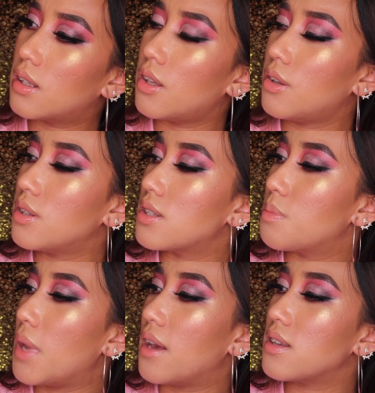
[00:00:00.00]
Oh, it's a
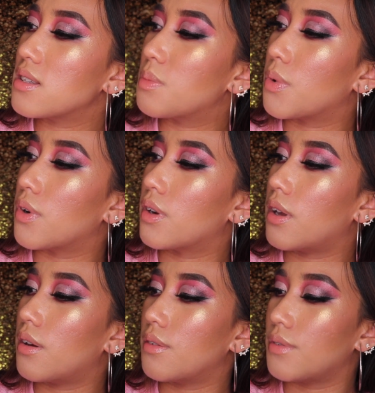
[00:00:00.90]
passport
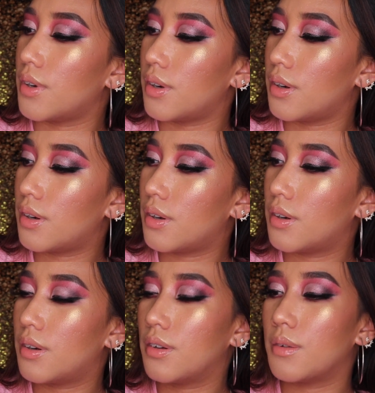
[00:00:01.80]
cover.
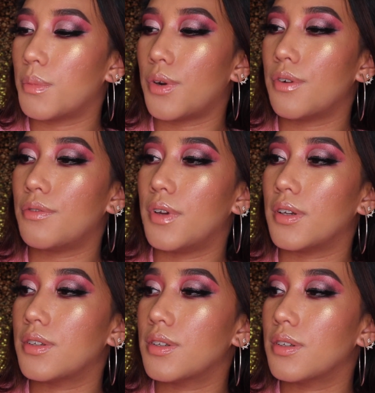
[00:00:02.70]

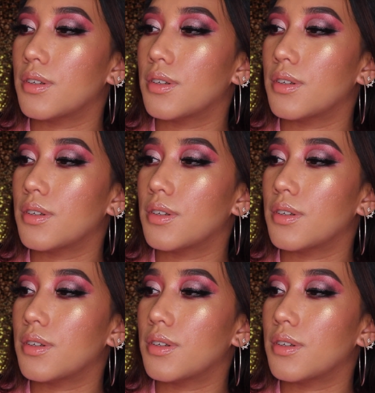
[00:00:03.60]
Perfect.